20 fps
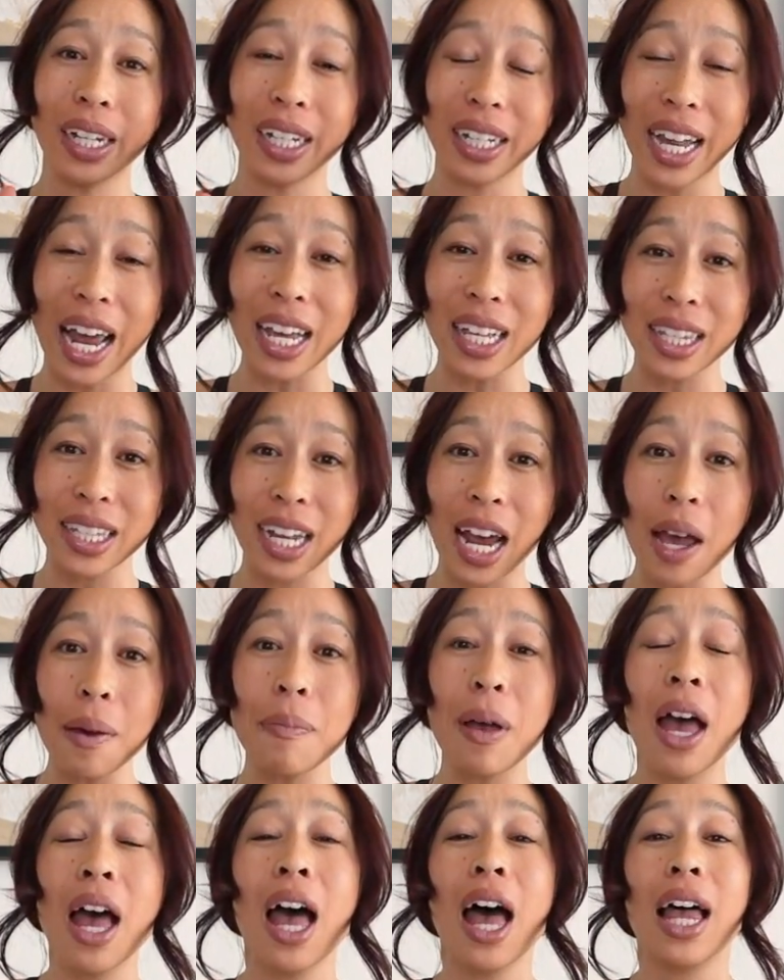Next up,
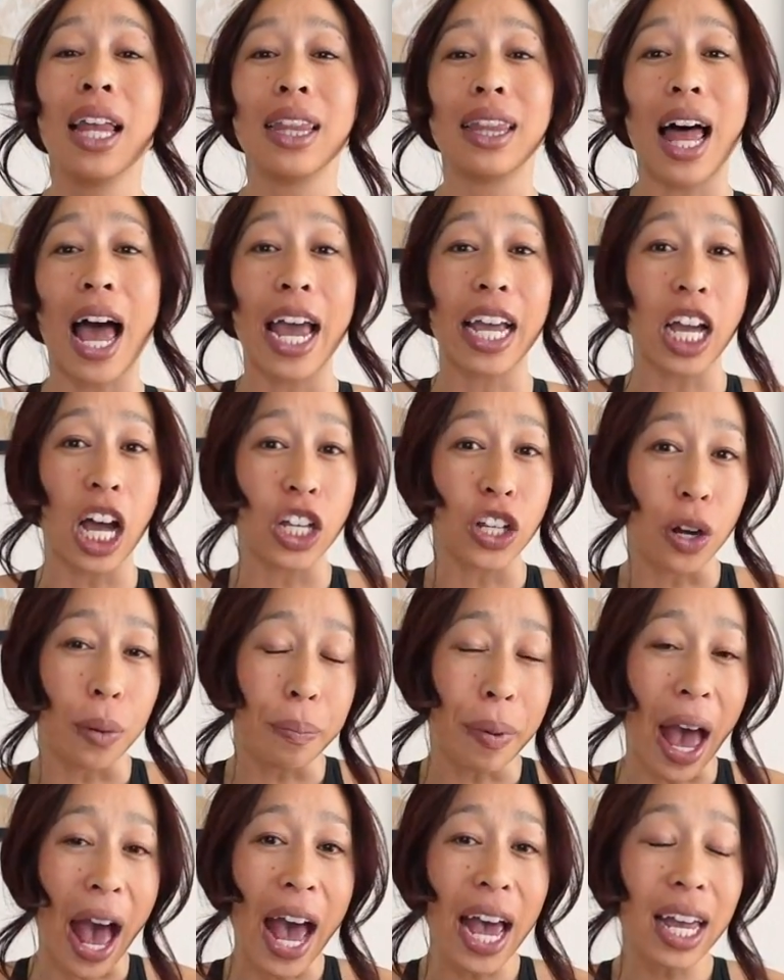lying on your
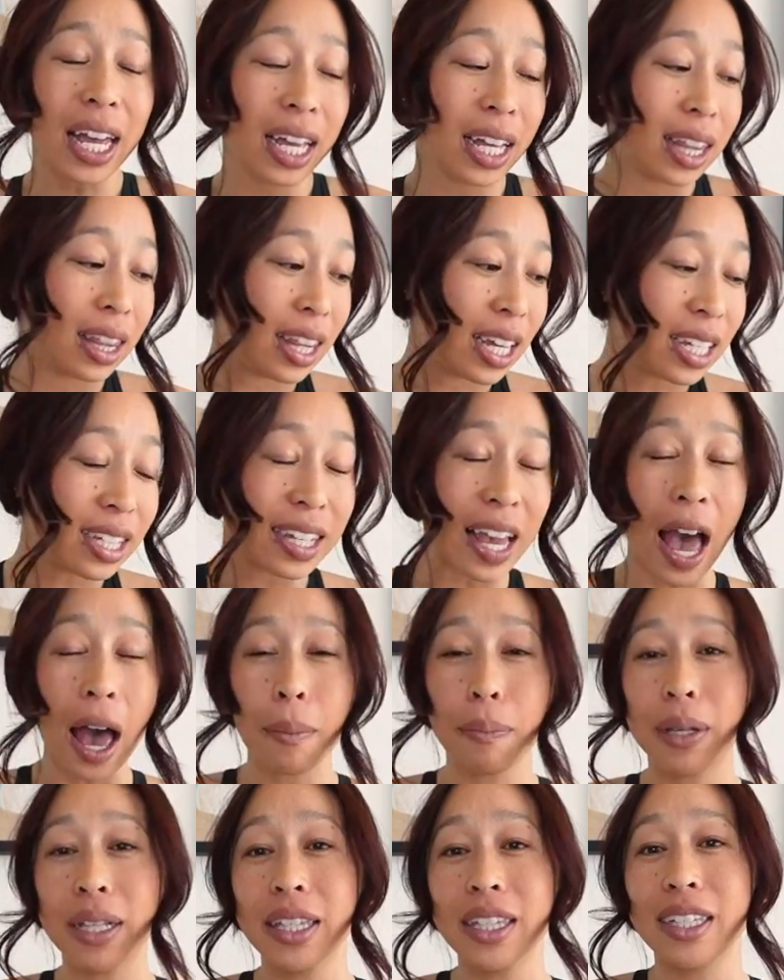back. This
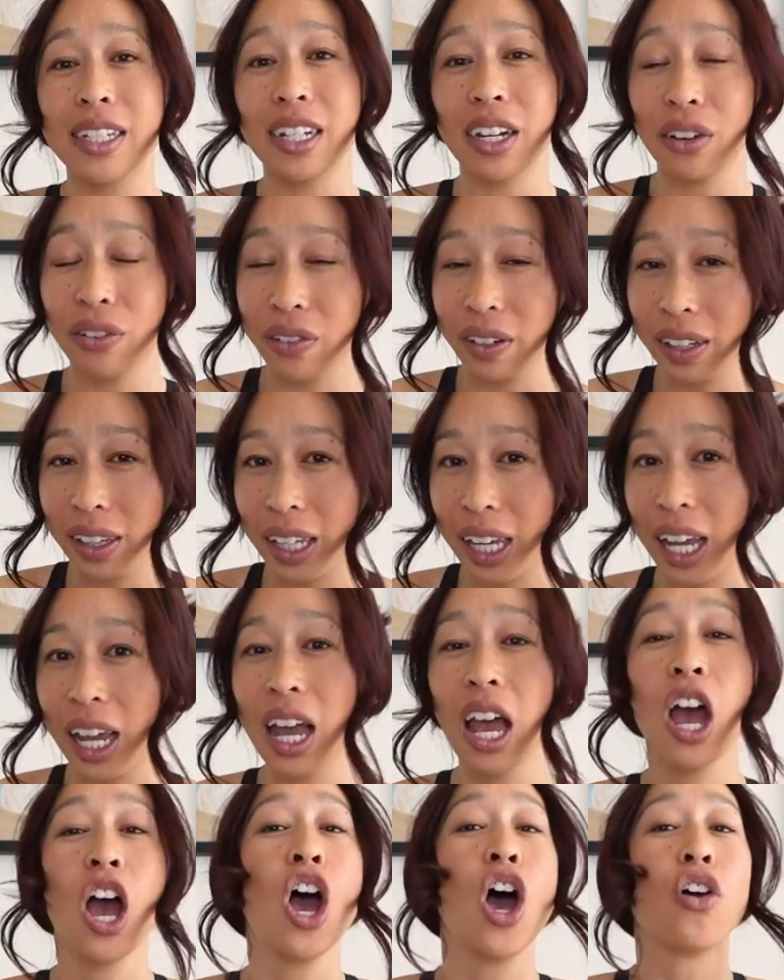happens
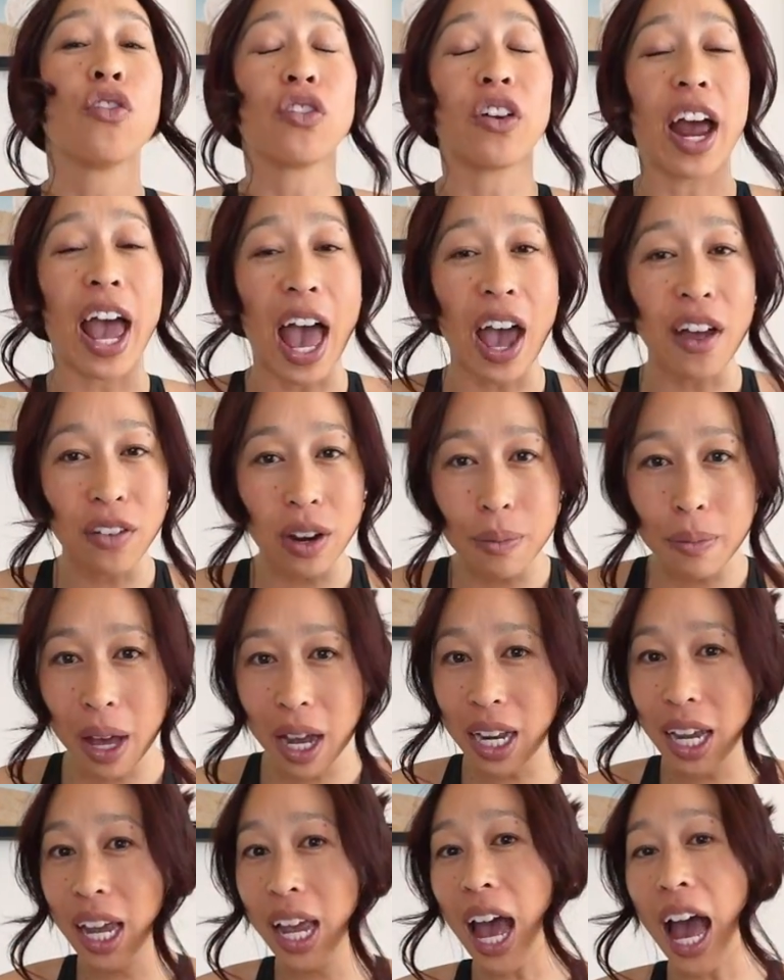differently for
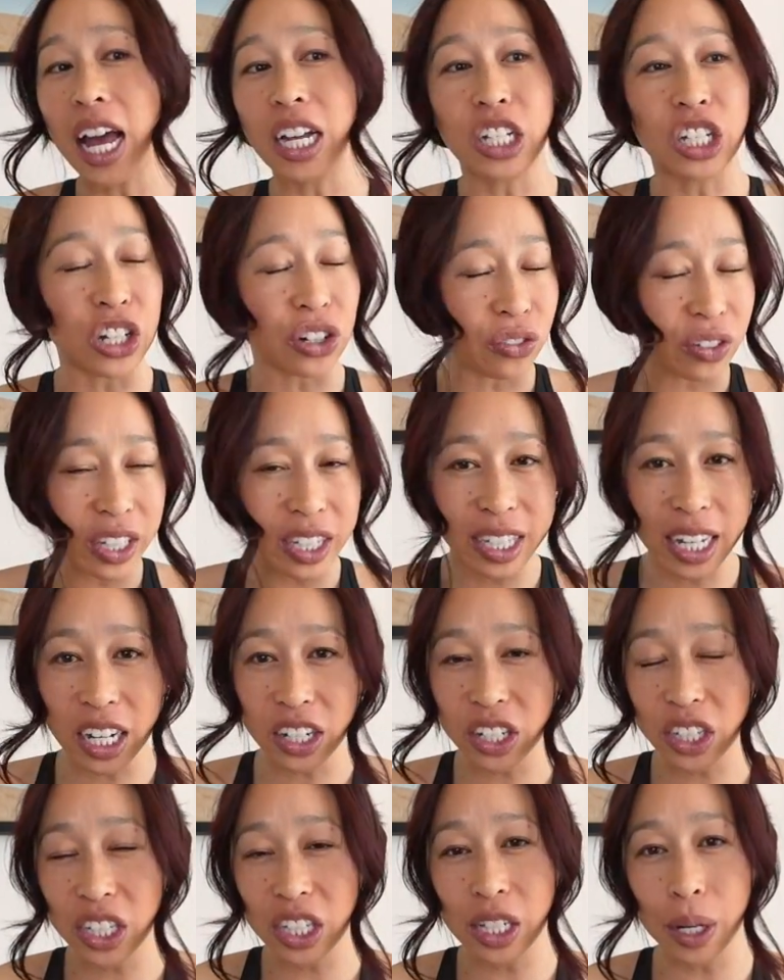everybody at different
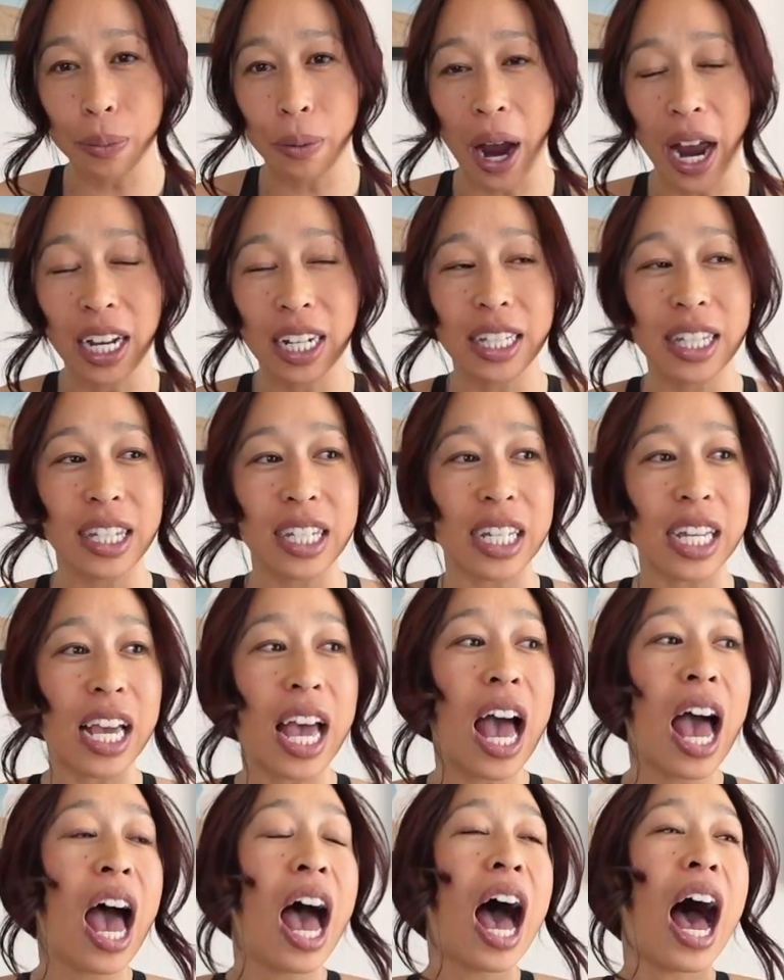stages in their pregnancy.
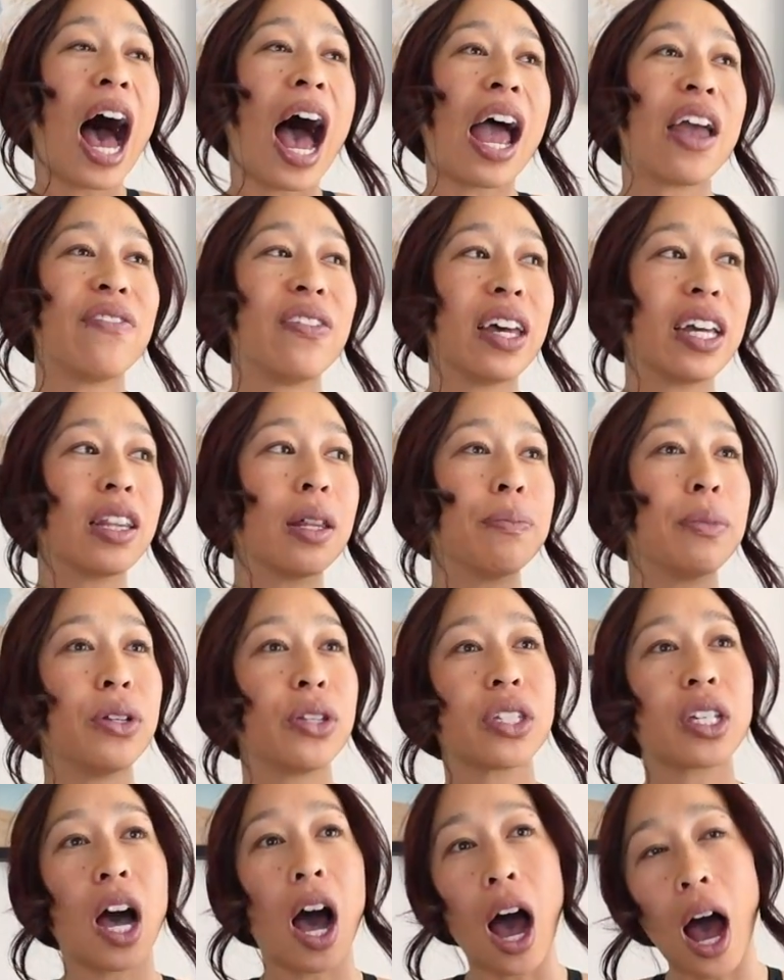I feel like the
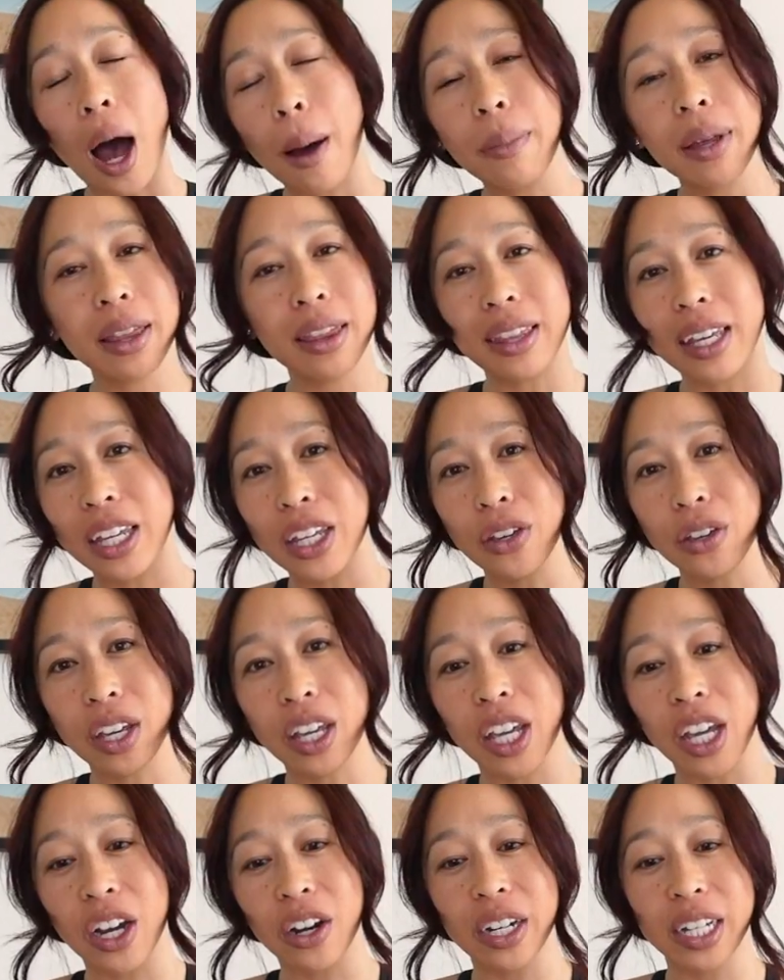most common thing you
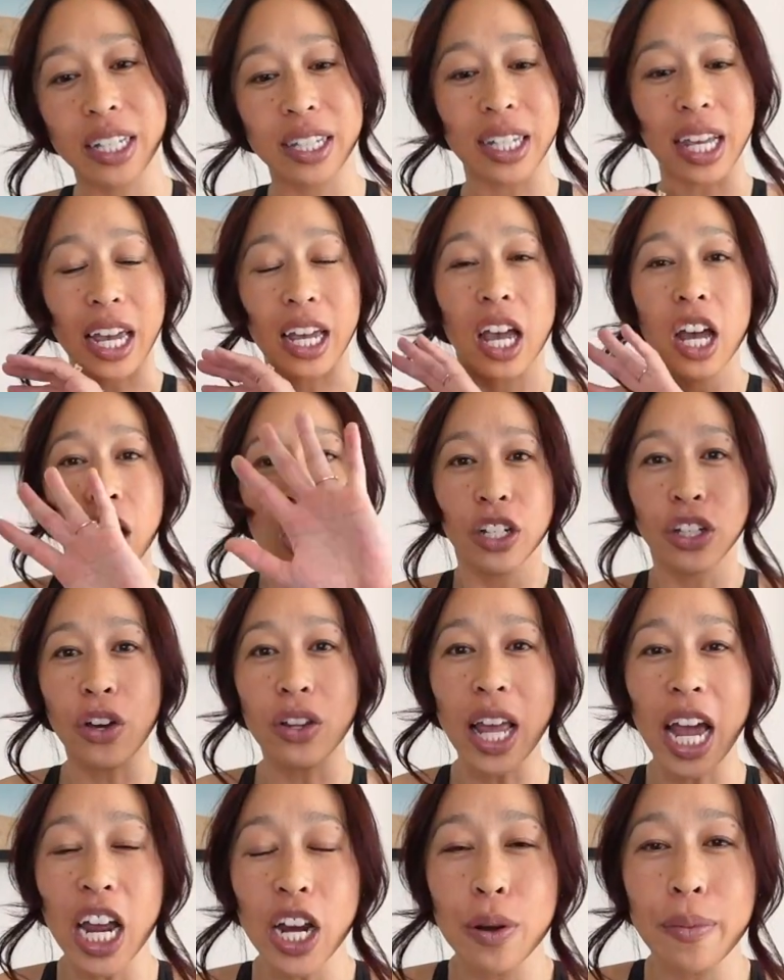hear is like, don't
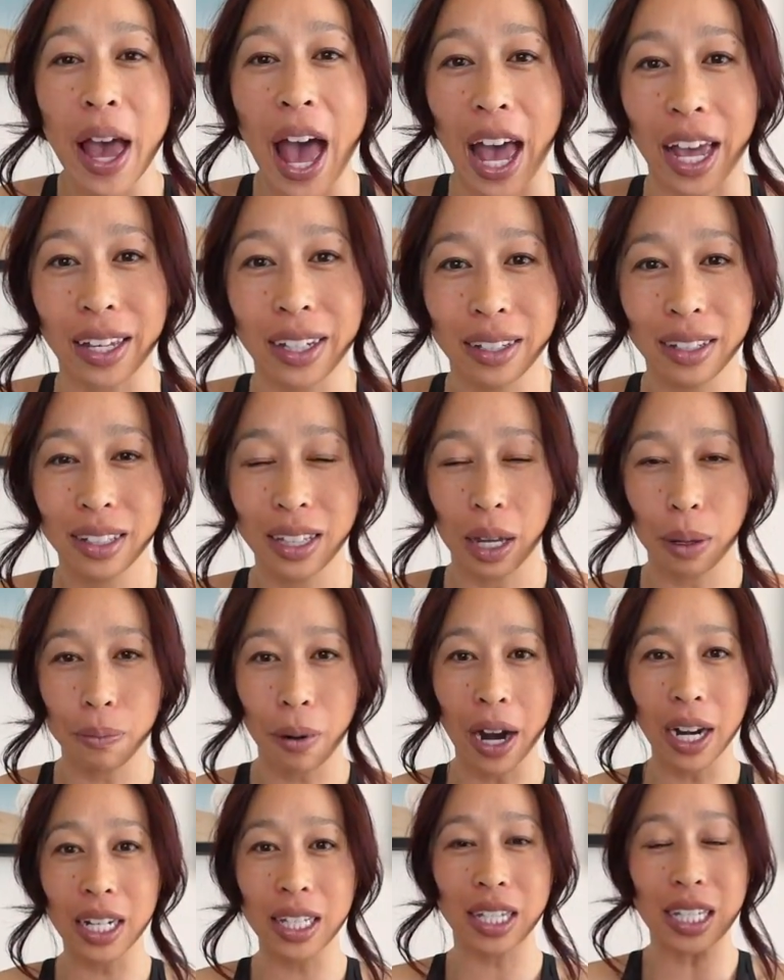lie on your back, like
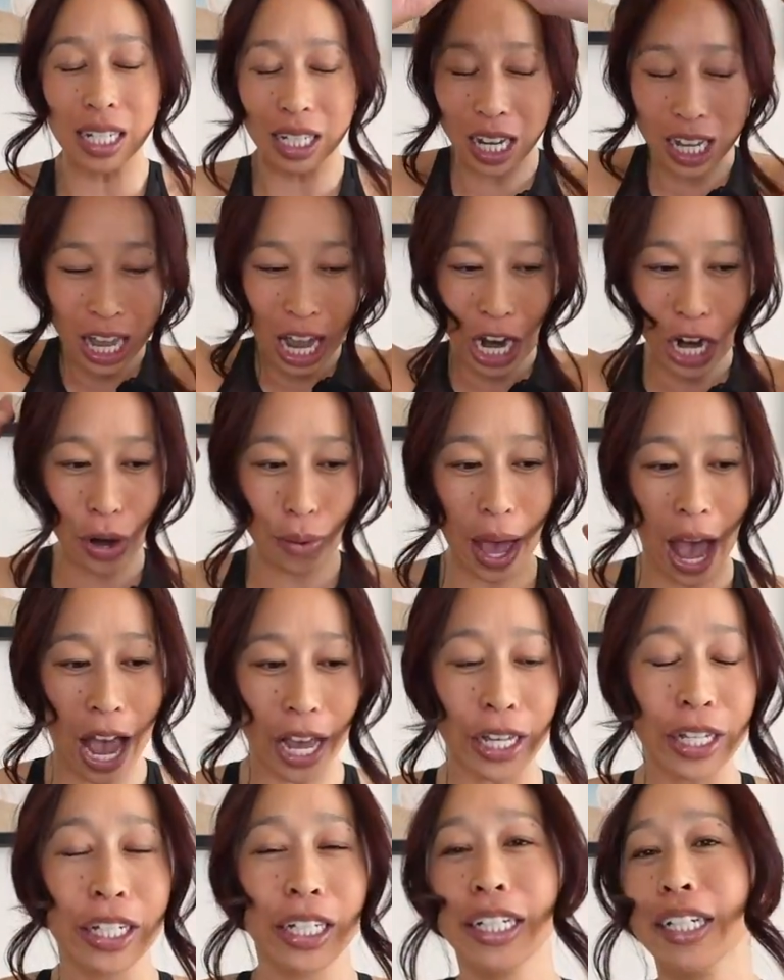pregnancy, don't lie on your back.